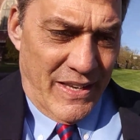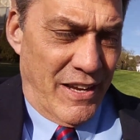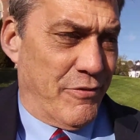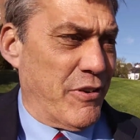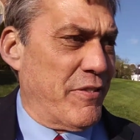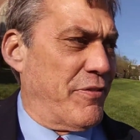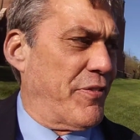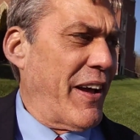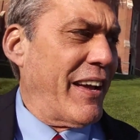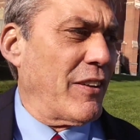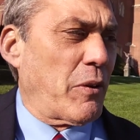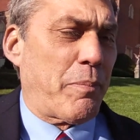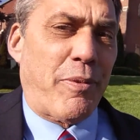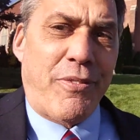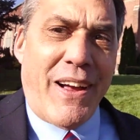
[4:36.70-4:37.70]
if we fail
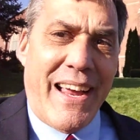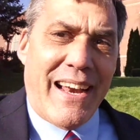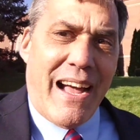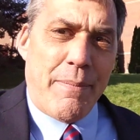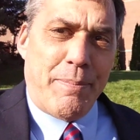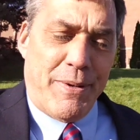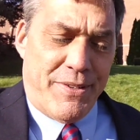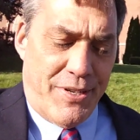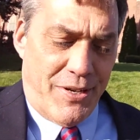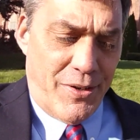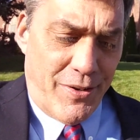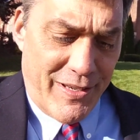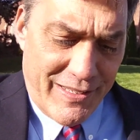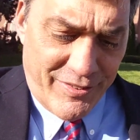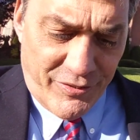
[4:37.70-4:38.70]
to provide
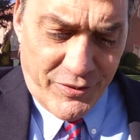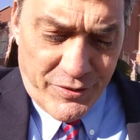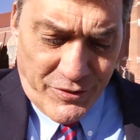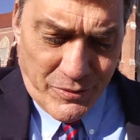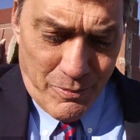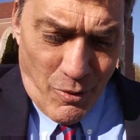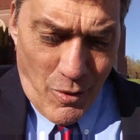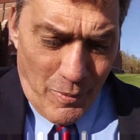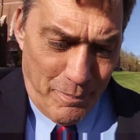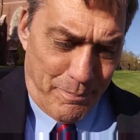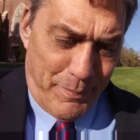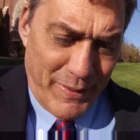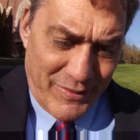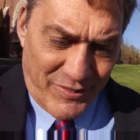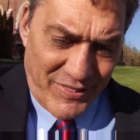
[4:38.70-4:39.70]
opportunities for small
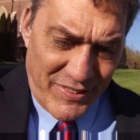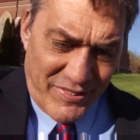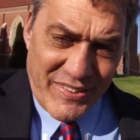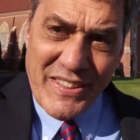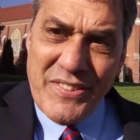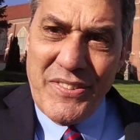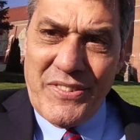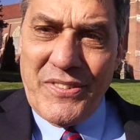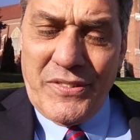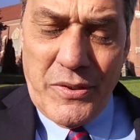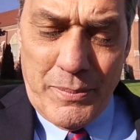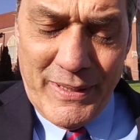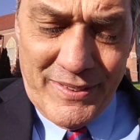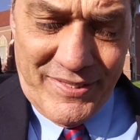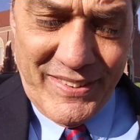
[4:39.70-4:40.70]
businesses
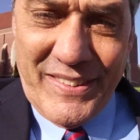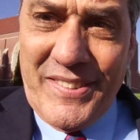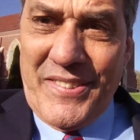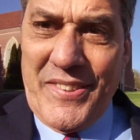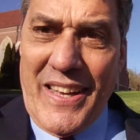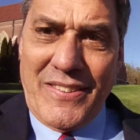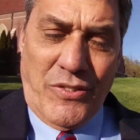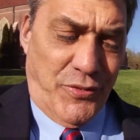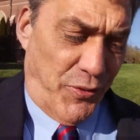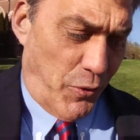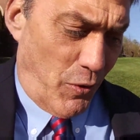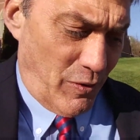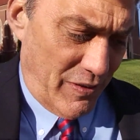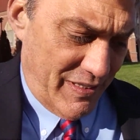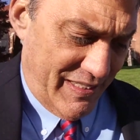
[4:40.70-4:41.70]
to be successful,